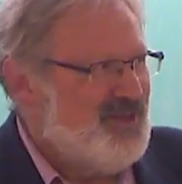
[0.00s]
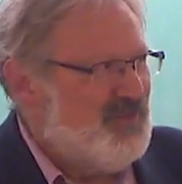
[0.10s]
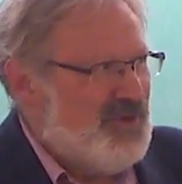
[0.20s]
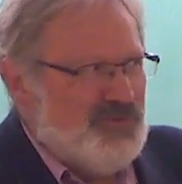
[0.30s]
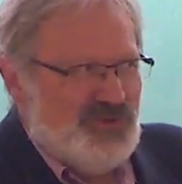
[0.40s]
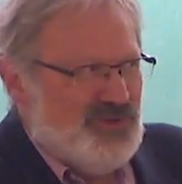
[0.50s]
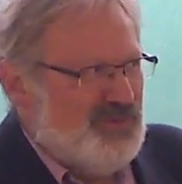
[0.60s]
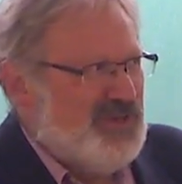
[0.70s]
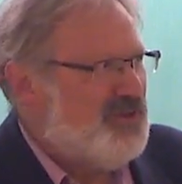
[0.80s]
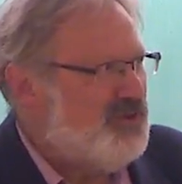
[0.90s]
Well, you should
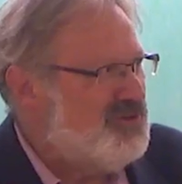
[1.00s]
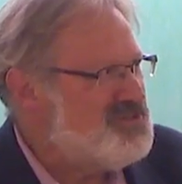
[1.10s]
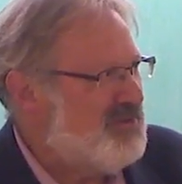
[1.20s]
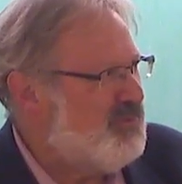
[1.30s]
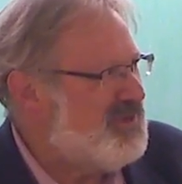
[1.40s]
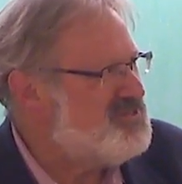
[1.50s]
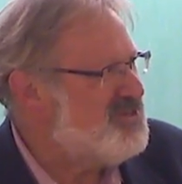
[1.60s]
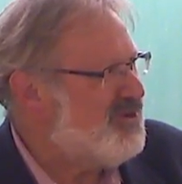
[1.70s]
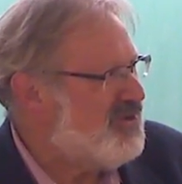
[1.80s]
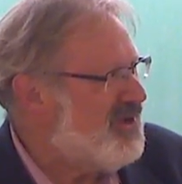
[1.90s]
have been in the Goulds a couple weeks
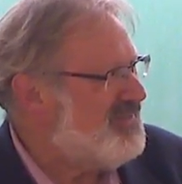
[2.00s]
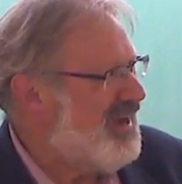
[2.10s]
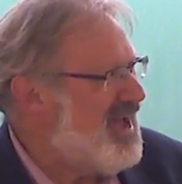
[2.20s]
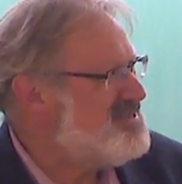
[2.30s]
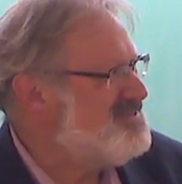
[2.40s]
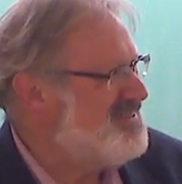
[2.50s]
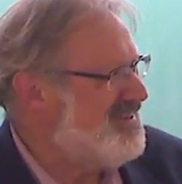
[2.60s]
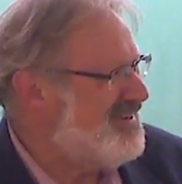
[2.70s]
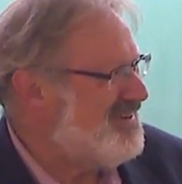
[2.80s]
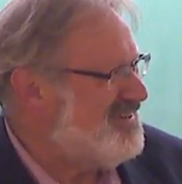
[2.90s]
ago. You got the last
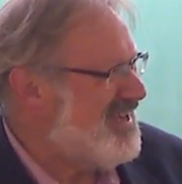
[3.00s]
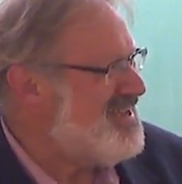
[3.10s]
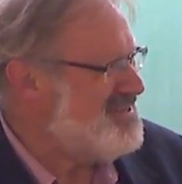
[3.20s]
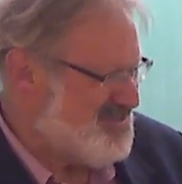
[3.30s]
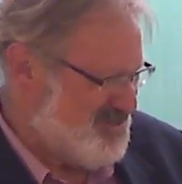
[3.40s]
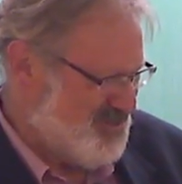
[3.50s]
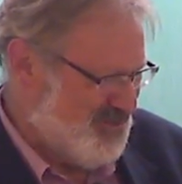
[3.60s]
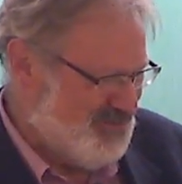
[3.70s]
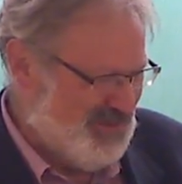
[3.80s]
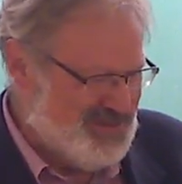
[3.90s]
ace,
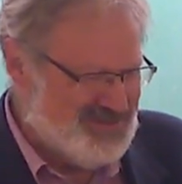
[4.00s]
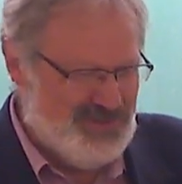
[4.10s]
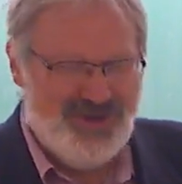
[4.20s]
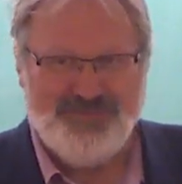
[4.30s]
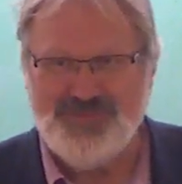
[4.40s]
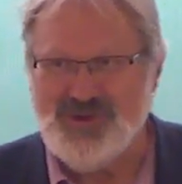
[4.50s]
so please welcome